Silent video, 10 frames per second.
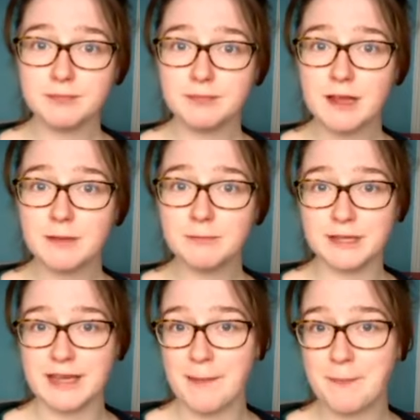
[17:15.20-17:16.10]
But
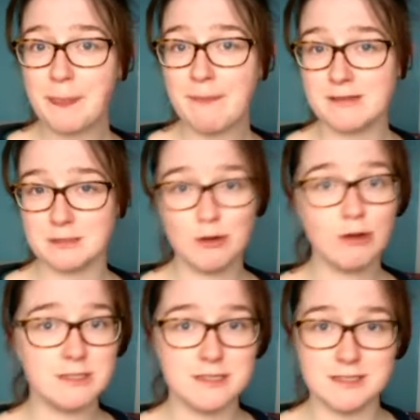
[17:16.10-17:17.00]
yeah, there's
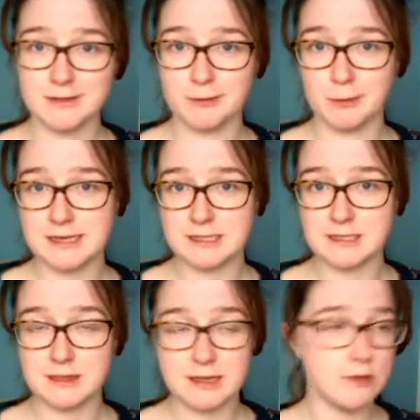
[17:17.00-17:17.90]
not
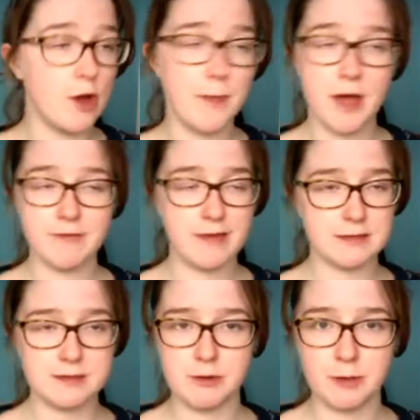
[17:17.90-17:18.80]
a perfect
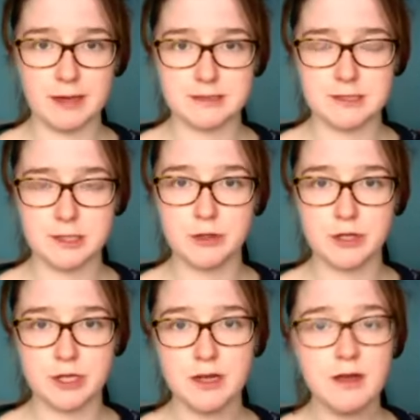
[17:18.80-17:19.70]
zero waste solution